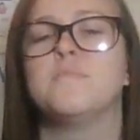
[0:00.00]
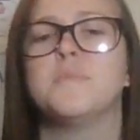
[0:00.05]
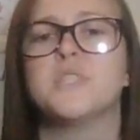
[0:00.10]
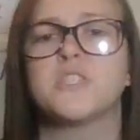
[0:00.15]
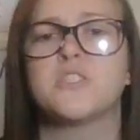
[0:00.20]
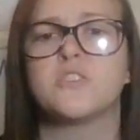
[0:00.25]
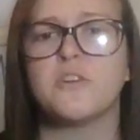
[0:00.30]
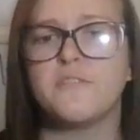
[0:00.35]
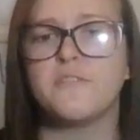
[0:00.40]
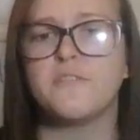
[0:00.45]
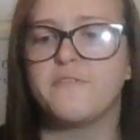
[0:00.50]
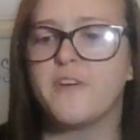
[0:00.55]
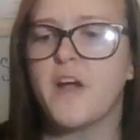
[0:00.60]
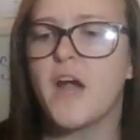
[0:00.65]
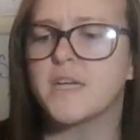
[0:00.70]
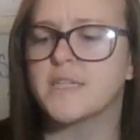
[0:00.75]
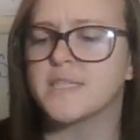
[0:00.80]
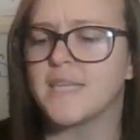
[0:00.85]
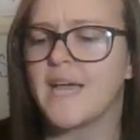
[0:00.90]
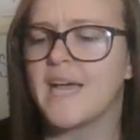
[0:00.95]
Mr.
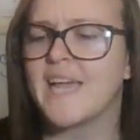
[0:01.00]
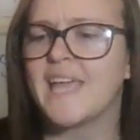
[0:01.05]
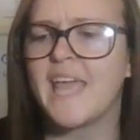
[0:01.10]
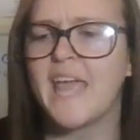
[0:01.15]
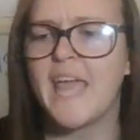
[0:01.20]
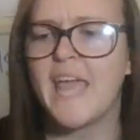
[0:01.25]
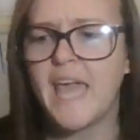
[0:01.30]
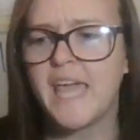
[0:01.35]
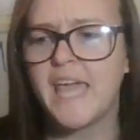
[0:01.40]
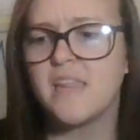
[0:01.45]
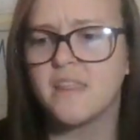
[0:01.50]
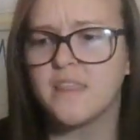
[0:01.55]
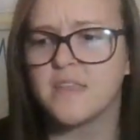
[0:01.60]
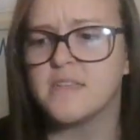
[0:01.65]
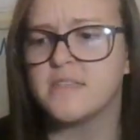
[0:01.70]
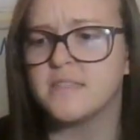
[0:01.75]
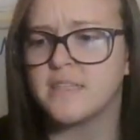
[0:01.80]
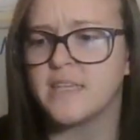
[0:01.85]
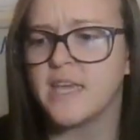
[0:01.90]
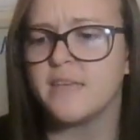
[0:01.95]
Fox, I hate
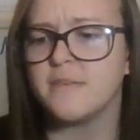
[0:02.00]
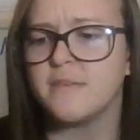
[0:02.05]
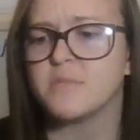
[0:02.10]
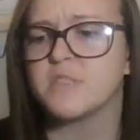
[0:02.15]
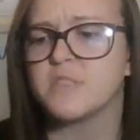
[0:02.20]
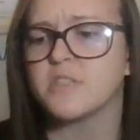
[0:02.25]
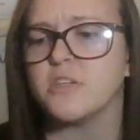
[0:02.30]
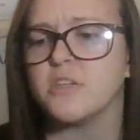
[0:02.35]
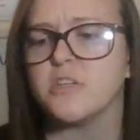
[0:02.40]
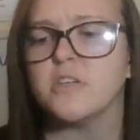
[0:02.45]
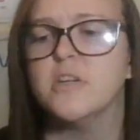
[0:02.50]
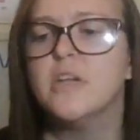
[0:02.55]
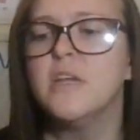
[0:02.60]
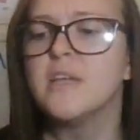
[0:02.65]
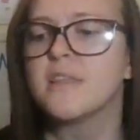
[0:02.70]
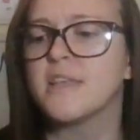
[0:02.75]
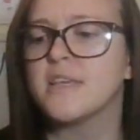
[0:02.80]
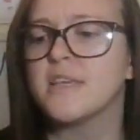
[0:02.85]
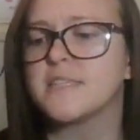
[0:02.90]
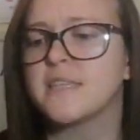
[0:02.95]
this game, sir.
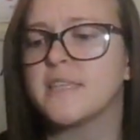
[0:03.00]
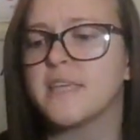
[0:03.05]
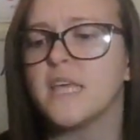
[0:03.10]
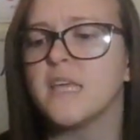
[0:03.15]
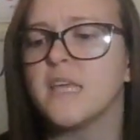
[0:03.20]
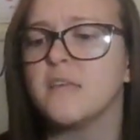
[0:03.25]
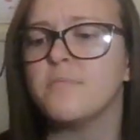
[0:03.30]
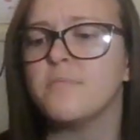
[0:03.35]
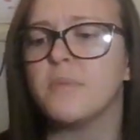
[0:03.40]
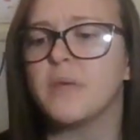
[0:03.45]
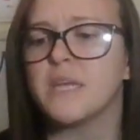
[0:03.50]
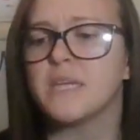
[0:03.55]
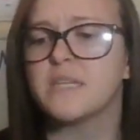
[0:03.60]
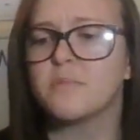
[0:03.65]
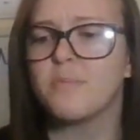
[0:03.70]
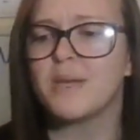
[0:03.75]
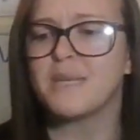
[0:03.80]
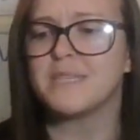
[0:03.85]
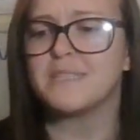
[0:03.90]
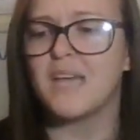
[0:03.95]
This game makes
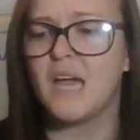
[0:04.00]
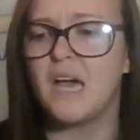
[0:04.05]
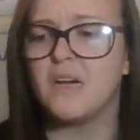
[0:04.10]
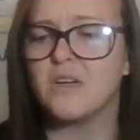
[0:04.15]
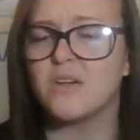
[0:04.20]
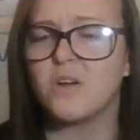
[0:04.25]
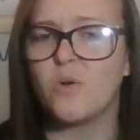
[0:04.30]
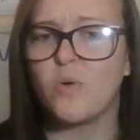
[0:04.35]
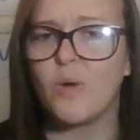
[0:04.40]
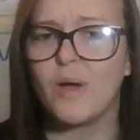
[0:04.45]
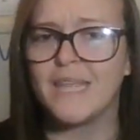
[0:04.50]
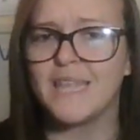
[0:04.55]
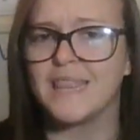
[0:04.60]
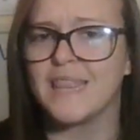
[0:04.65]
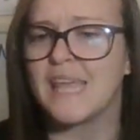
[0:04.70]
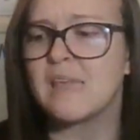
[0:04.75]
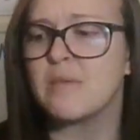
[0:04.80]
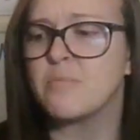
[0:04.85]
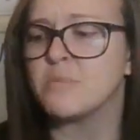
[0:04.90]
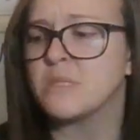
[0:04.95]
my tongue quite
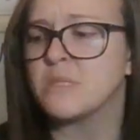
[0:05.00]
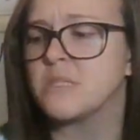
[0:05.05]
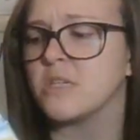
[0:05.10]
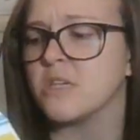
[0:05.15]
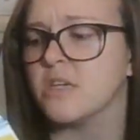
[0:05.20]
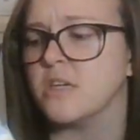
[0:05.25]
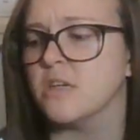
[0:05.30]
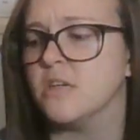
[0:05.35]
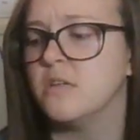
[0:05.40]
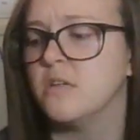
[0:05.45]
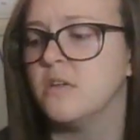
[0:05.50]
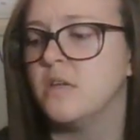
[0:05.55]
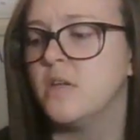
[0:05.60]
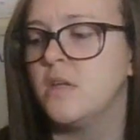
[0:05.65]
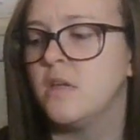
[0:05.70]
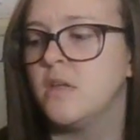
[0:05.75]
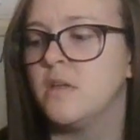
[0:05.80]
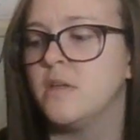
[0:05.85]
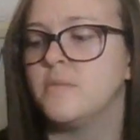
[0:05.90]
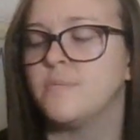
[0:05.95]
lame, sir.
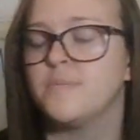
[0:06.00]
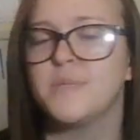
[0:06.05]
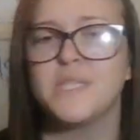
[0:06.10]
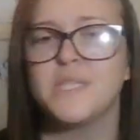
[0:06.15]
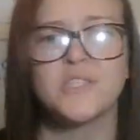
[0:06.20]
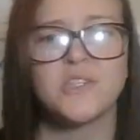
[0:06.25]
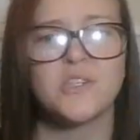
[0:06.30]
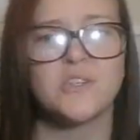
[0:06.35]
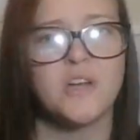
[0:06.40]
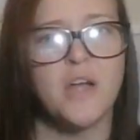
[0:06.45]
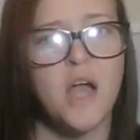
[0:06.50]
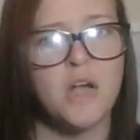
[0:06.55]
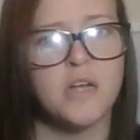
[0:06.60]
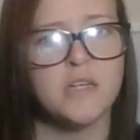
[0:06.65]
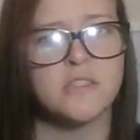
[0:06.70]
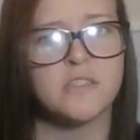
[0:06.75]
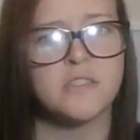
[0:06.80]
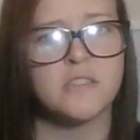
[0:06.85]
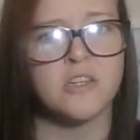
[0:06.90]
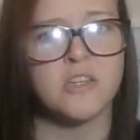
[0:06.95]
Mr.
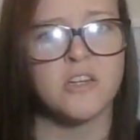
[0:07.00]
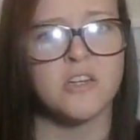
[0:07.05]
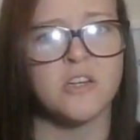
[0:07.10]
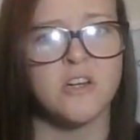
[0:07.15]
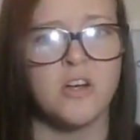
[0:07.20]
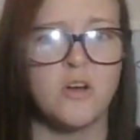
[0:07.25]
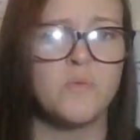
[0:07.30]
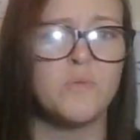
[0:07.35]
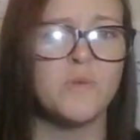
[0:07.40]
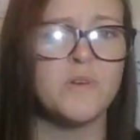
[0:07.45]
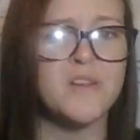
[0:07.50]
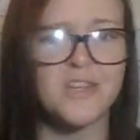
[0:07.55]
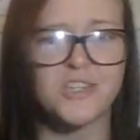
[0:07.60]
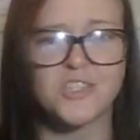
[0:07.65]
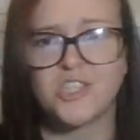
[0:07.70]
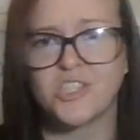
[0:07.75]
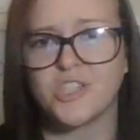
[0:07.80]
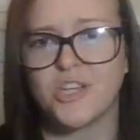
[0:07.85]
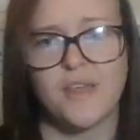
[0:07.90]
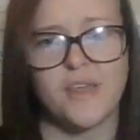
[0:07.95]
Knox, sir, what a
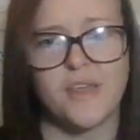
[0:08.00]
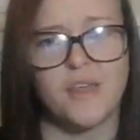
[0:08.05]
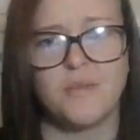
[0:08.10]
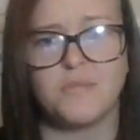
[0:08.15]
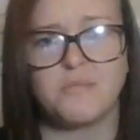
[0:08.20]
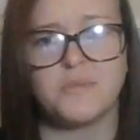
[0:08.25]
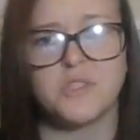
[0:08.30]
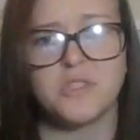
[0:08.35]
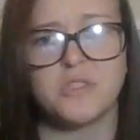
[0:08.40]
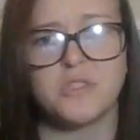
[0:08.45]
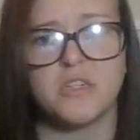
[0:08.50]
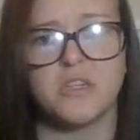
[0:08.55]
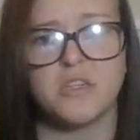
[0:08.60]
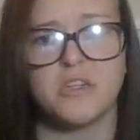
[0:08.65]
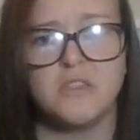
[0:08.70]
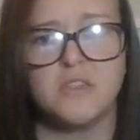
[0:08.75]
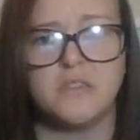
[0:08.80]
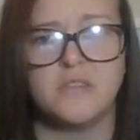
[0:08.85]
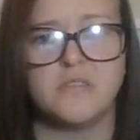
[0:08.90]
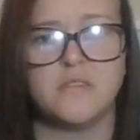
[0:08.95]
shame,
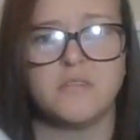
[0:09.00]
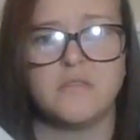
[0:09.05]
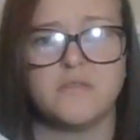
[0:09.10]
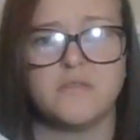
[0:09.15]
sir.